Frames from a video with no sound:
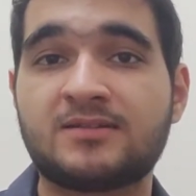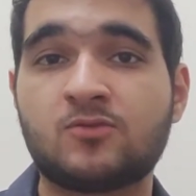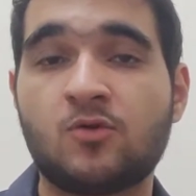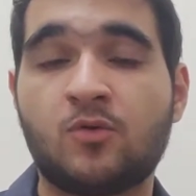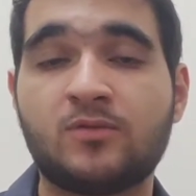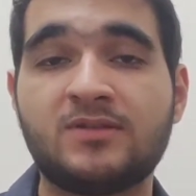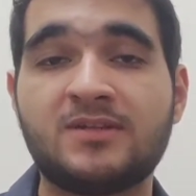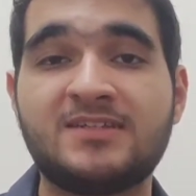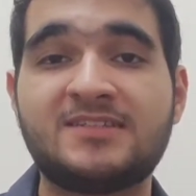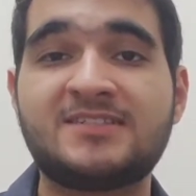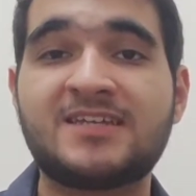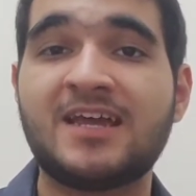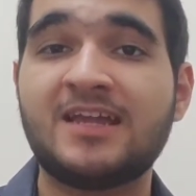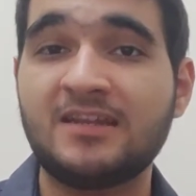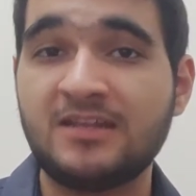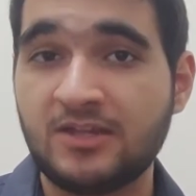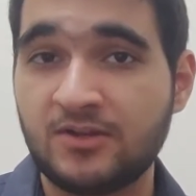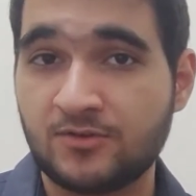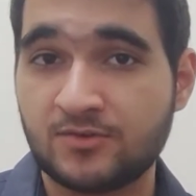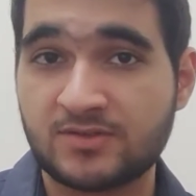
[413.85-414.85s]
only
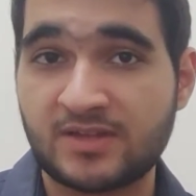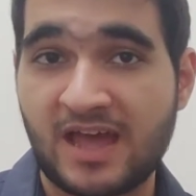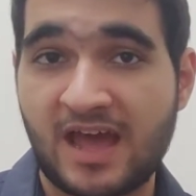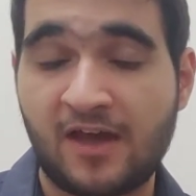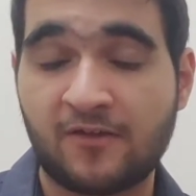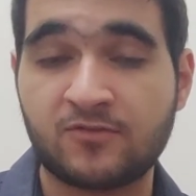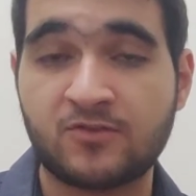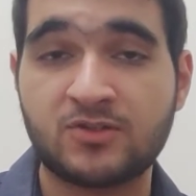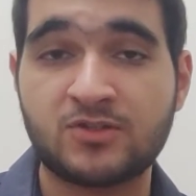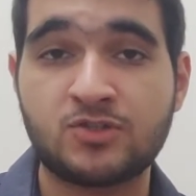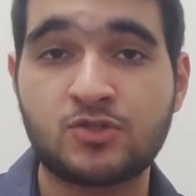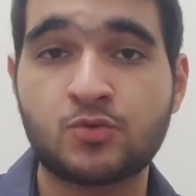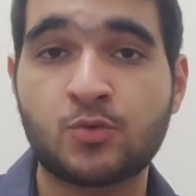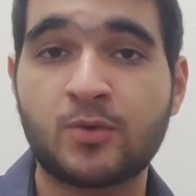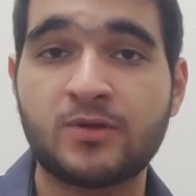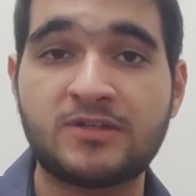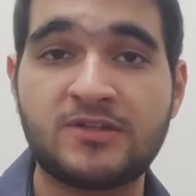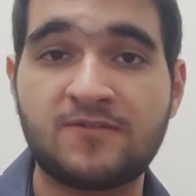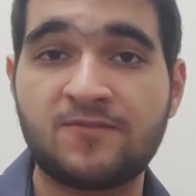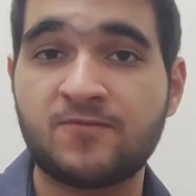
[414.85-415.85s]
10 years after the
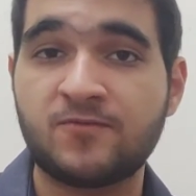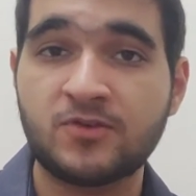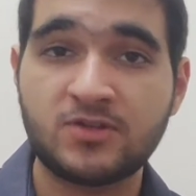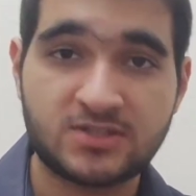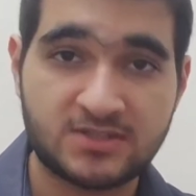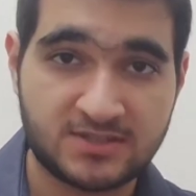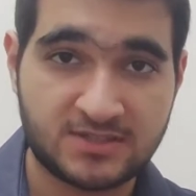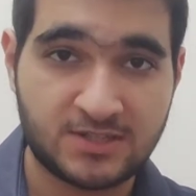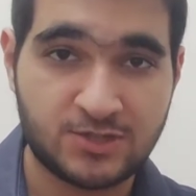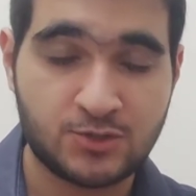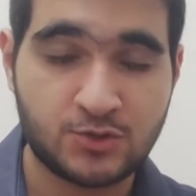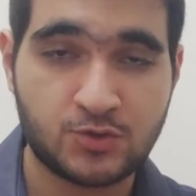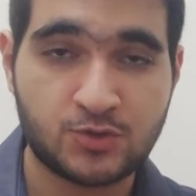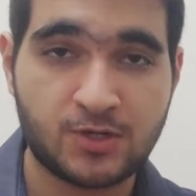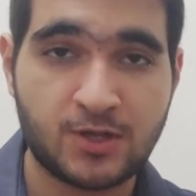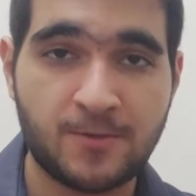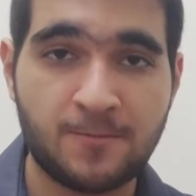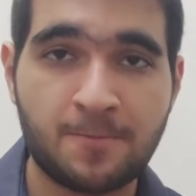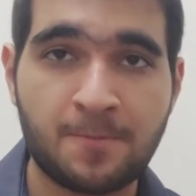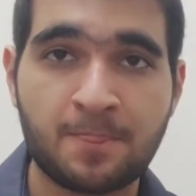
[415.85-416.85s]
21st
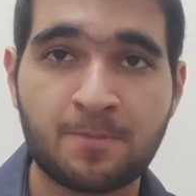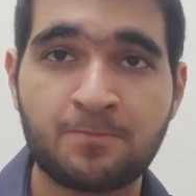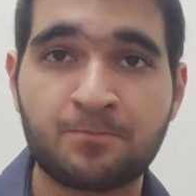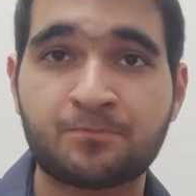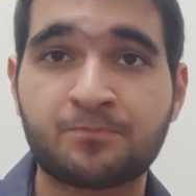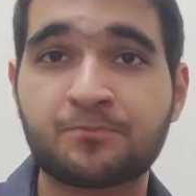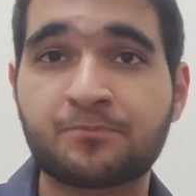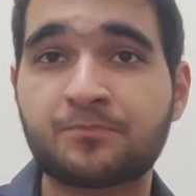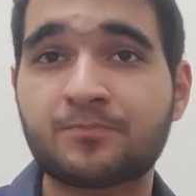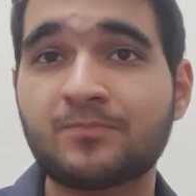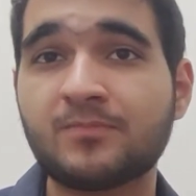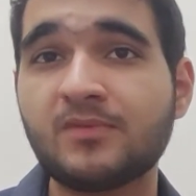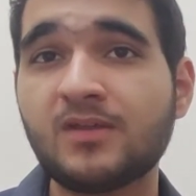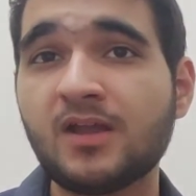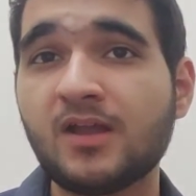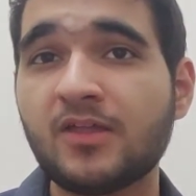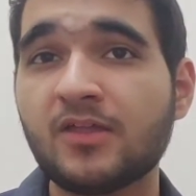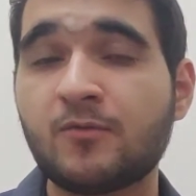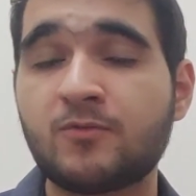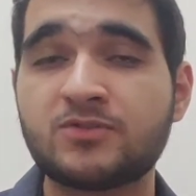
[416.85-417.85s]
century,
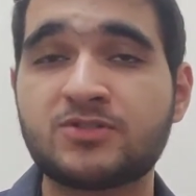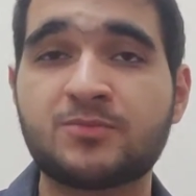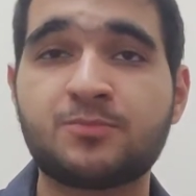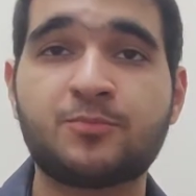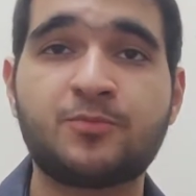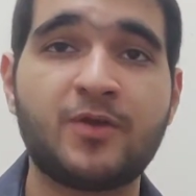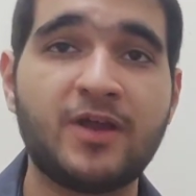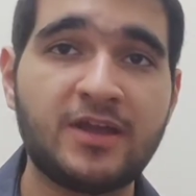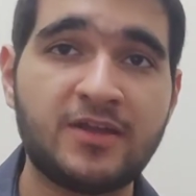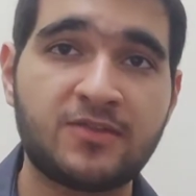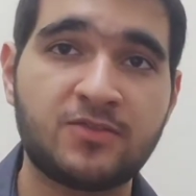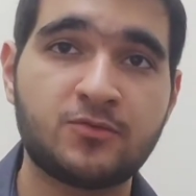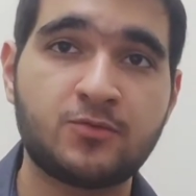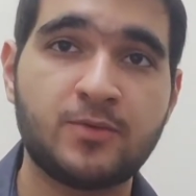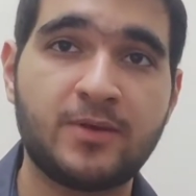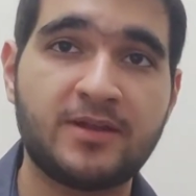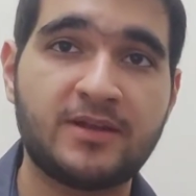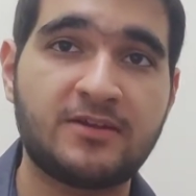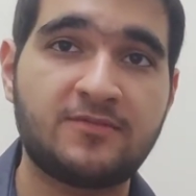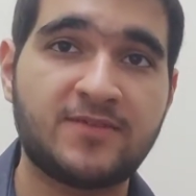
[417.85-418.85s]
there was a breakthrough
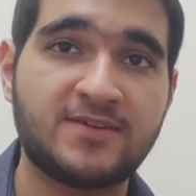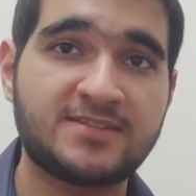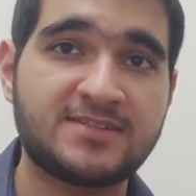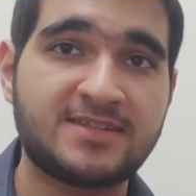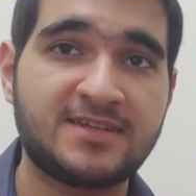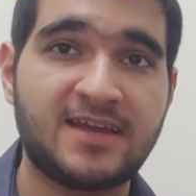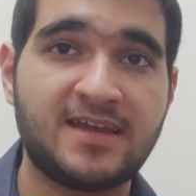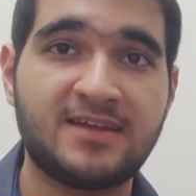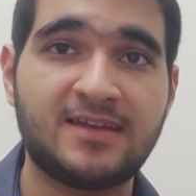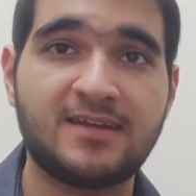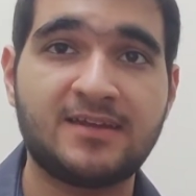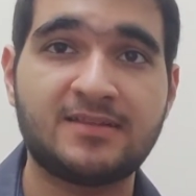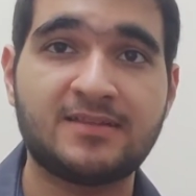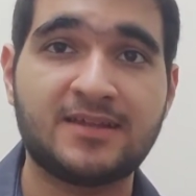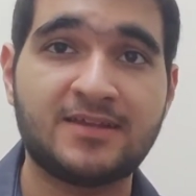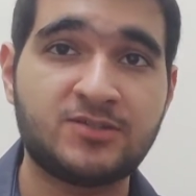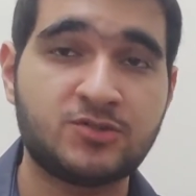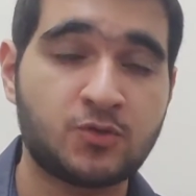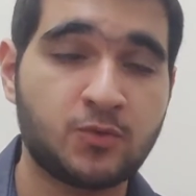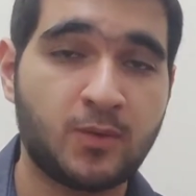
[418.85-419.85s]
in investigating
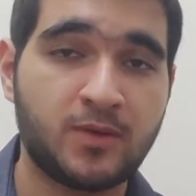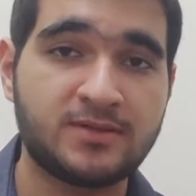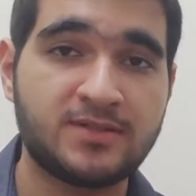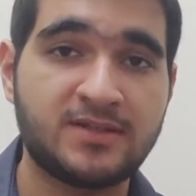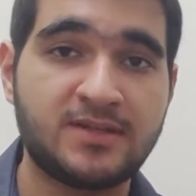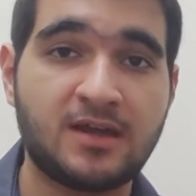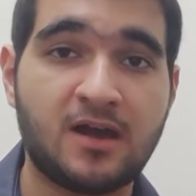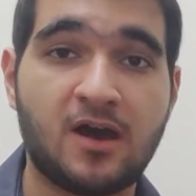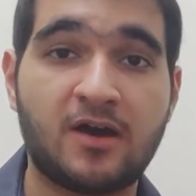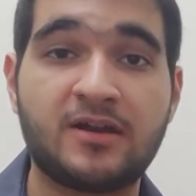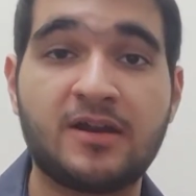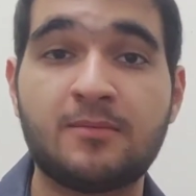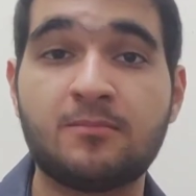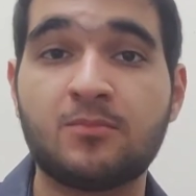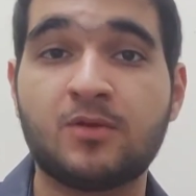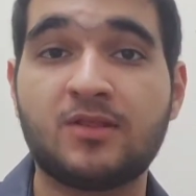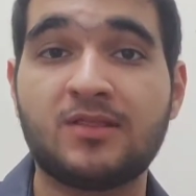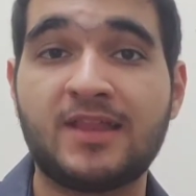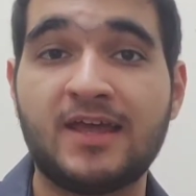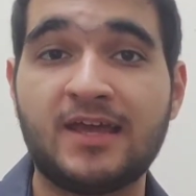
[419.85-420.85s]
laser welding on a
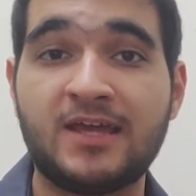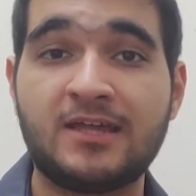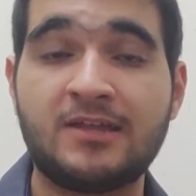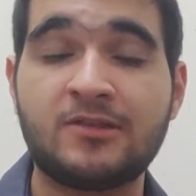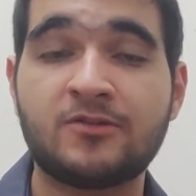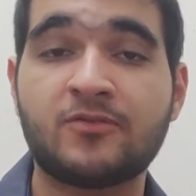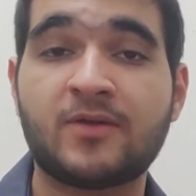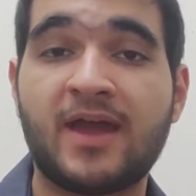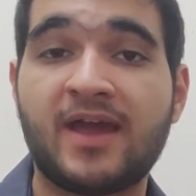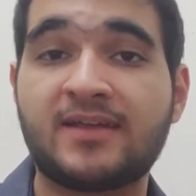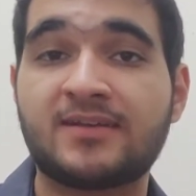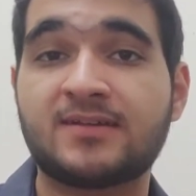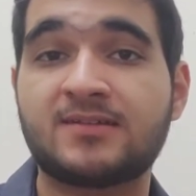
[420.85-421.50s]
molecular and